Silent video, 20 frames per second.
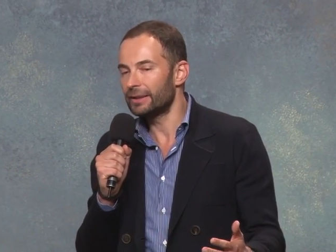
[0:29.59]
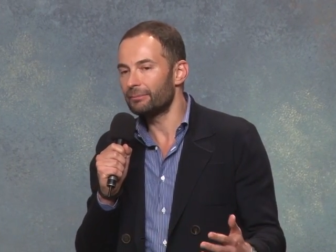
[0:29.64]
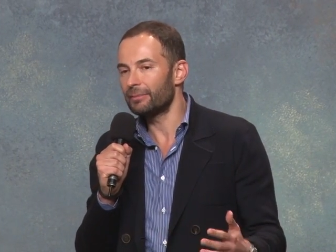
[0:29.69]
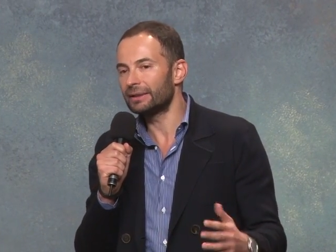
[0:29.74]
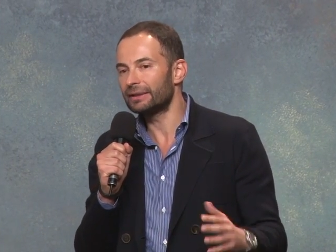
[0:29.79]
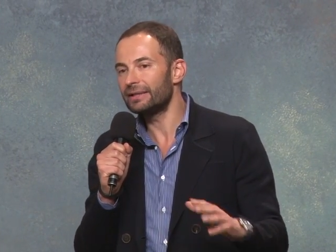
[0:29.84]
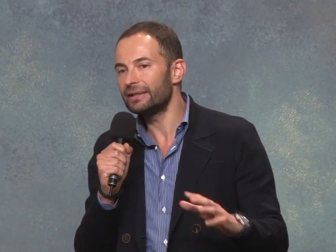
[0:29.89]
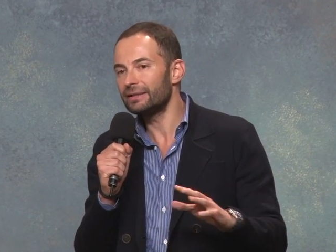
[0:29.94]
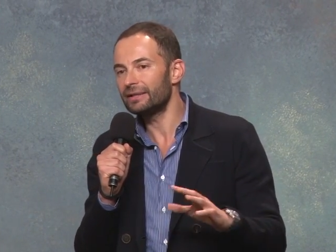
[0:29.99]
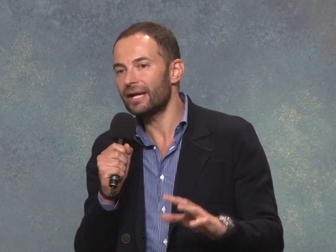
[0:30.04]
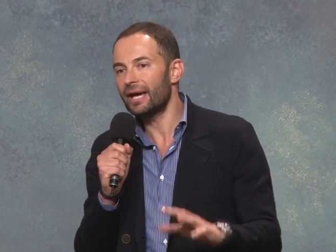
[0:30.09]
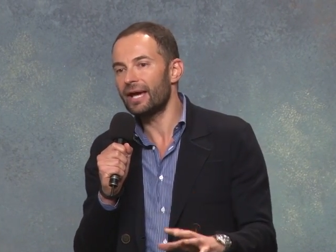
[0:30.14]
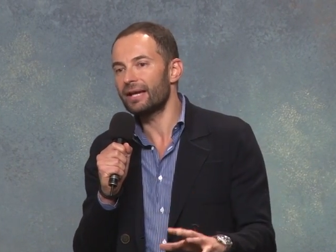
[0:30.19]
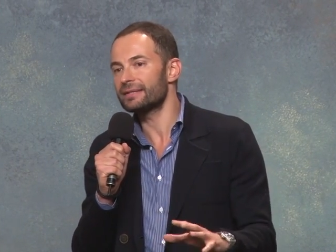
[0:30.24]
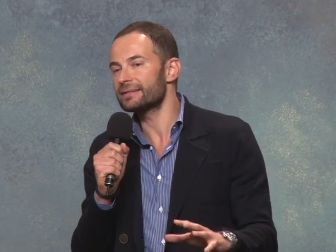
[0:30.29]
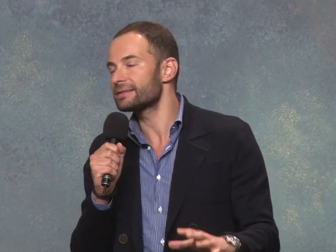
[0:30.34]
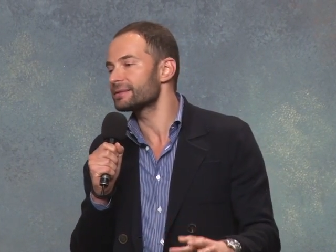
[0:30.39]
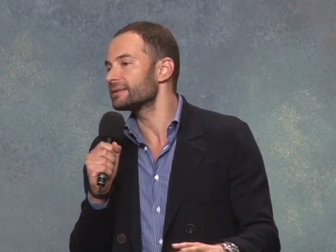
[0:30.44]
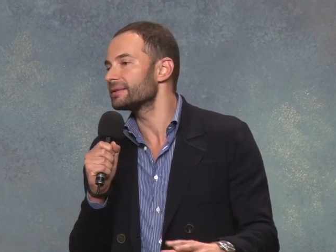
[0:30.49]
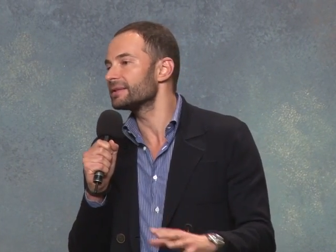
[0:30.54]
But he
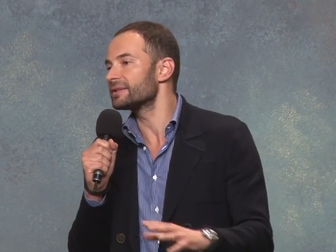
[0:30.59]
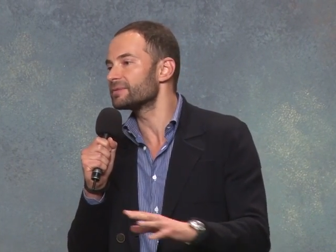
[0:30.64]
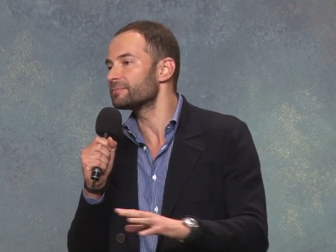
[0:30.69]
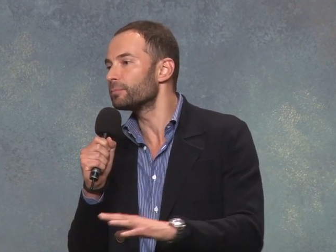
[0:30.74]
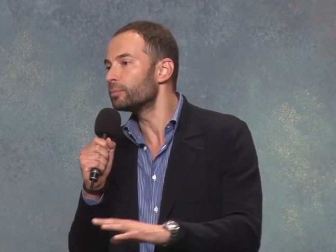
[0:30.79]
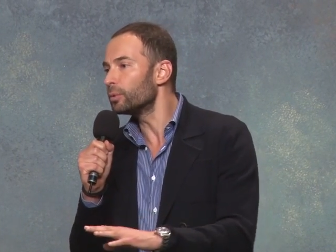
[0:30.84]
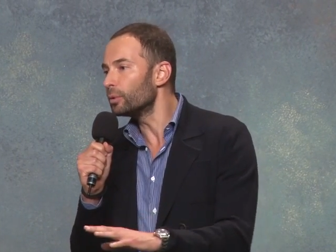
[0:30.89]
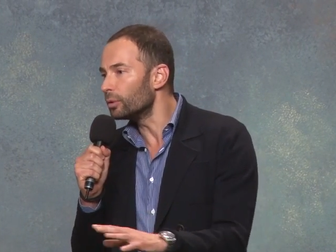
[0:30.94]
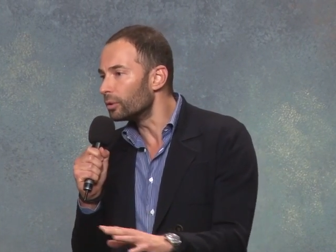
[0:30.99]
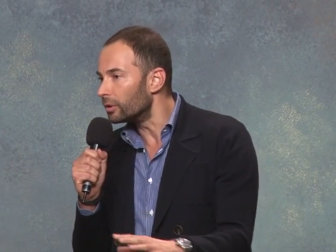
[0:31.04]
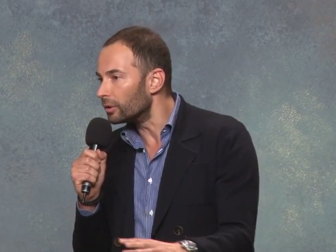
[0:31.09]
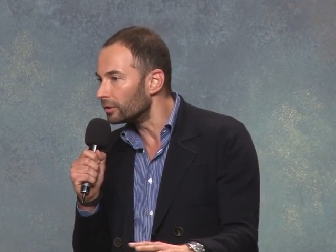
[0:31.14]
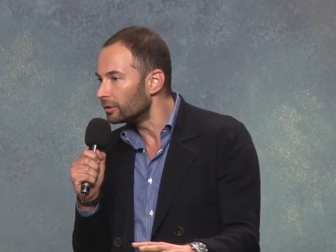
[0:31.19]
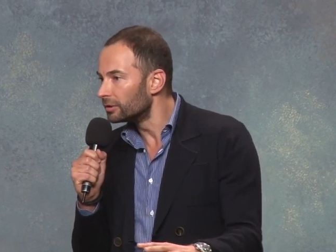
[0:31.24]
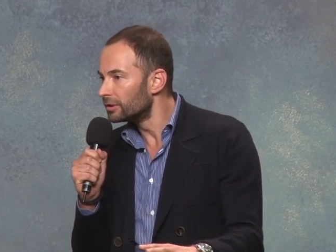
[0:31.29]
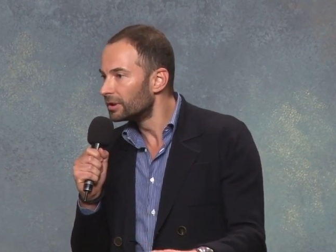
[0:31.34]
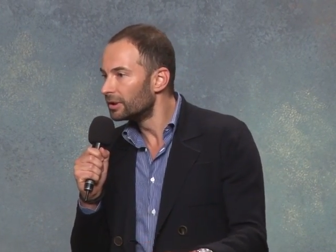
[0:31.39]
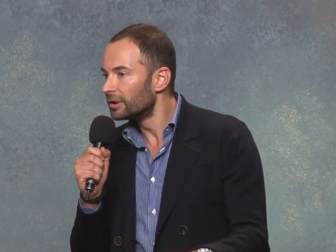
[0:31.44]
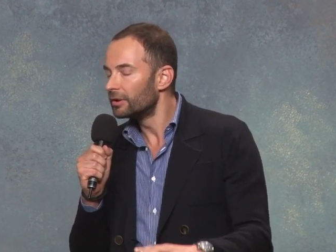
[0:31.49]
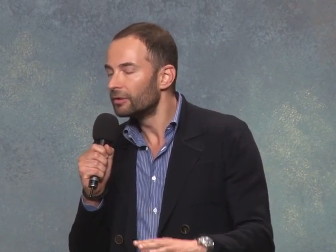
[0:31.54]
has this pool